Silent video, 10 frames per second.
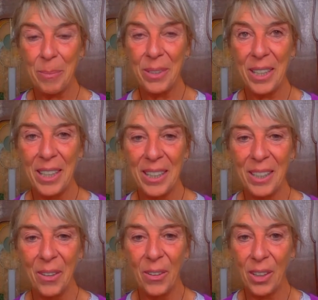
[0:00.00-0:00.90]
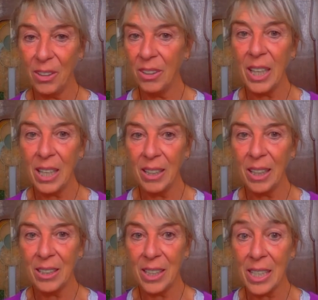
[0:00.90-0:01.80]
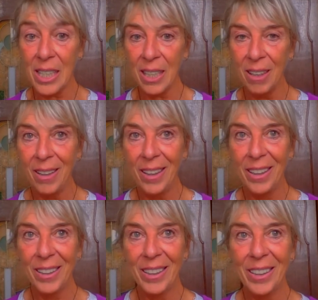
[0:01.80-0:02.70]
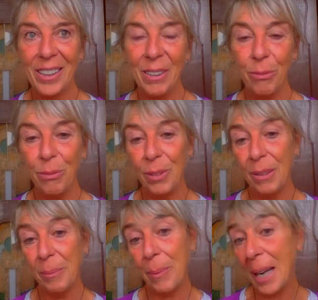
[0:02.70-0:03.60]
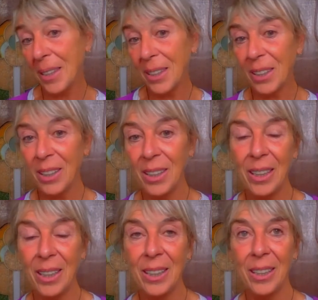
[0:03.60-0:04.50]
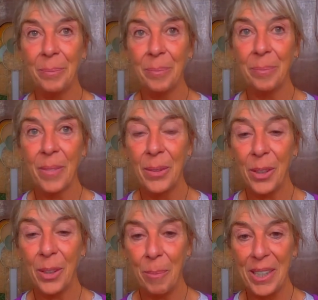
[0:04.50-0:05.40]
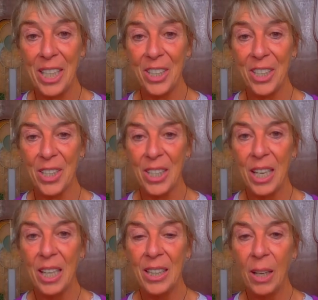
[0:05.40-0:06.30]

in the Organon actually give practical recommendations. Now,